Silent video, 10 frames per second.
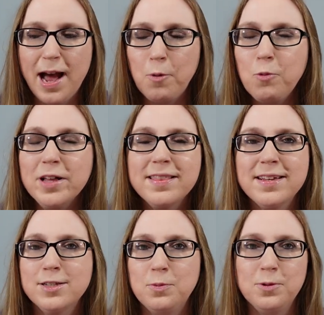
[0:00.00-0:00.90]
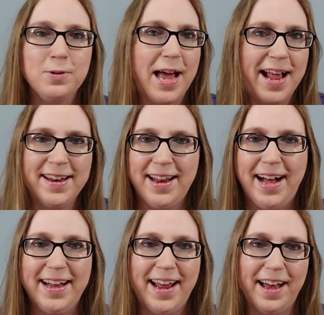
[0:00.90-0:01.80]
what things will end
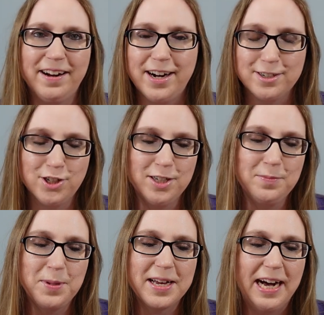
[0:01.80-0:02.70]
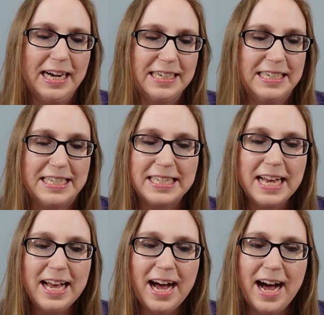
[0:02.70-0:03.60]
at at auction because
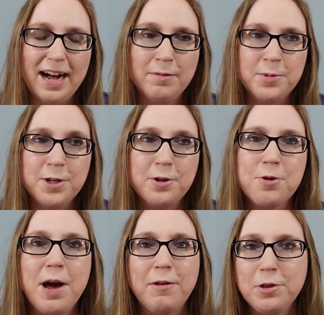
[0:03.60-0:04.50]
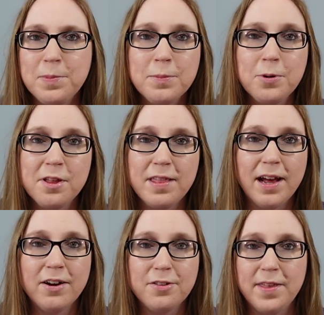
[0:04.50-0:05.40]
um, you know, you have the people
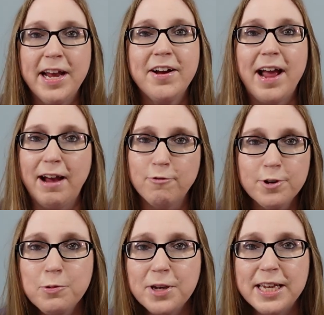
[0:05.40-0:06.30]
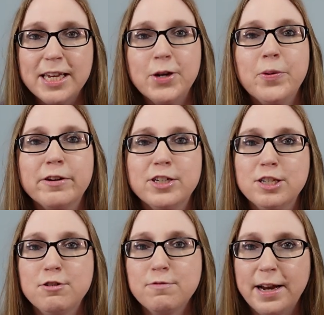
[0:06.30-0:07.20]
that are there every week who are
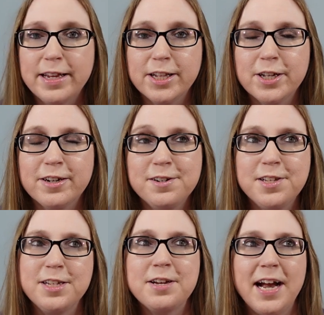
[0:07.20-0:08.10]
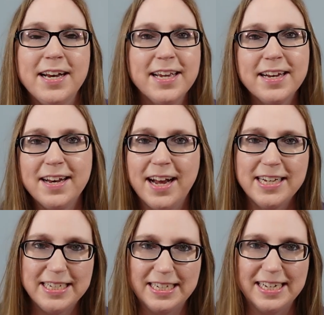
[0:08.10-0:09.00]
just regulars and you kind of get an
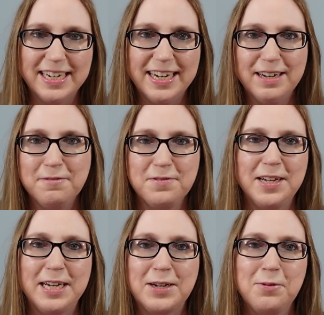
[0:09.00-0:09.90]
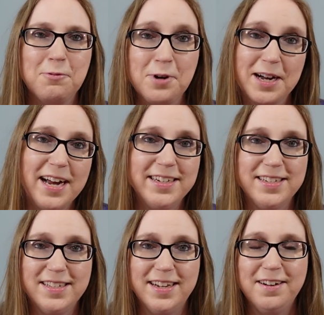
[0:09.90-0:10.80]
idea of like what kind
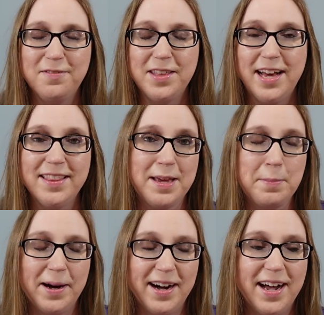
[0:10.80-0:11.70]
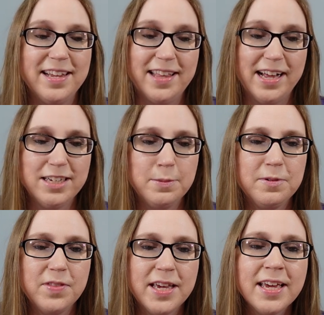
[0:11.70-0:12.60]
of stuff that they buy and that type
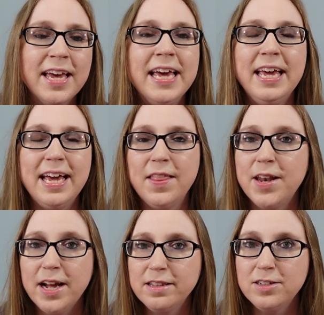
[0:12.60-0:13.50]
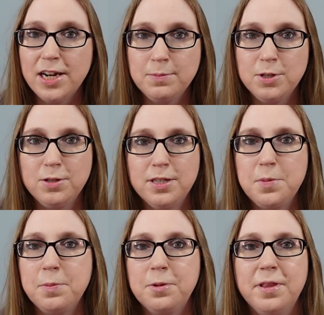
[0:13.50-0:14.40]
of thing. And then other times you see
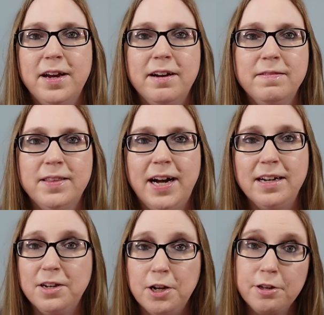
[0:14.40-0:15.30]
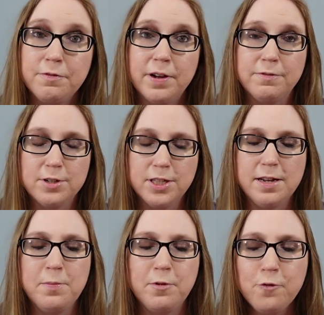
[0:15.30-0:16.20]
people there that, you know, you've never
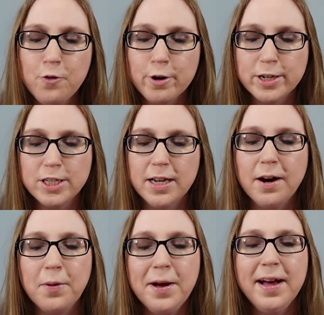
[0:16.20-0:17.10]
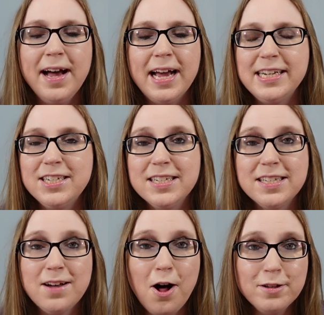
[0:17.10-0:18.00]
seen before. So it
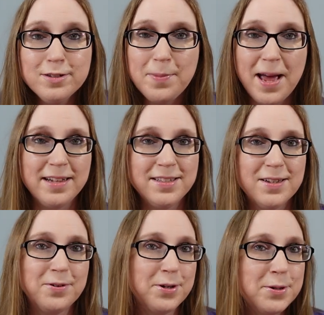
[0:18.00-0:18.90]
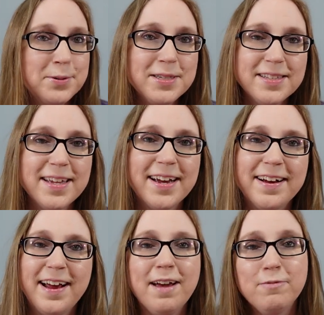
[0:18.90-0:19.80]
just all depends on who is
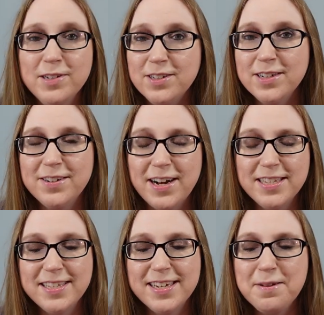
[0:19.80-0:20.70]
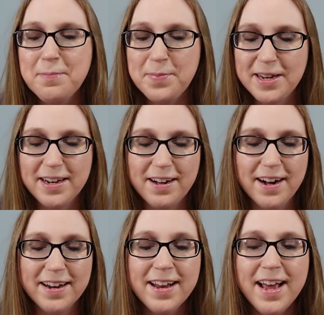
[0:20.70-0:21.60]
there and what they're interested in bidding
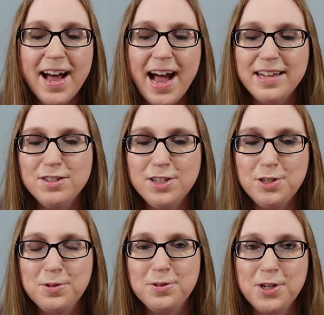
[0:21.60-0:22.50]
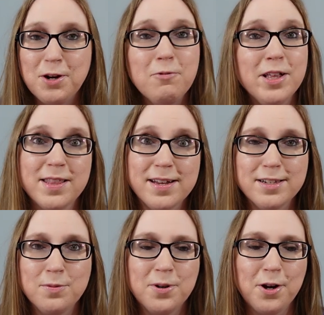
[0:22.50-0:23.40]
on as to, you know, what
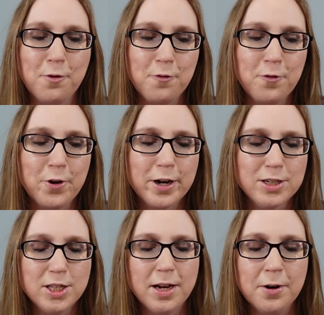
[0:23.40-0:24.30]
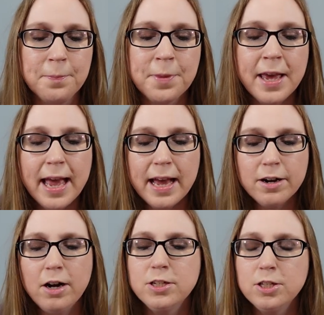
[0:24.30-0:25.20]
things will go for. So, and
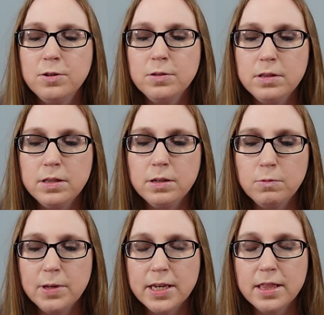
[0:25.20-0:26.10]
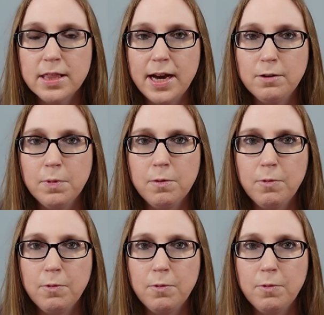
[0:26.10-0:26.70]
also the week that we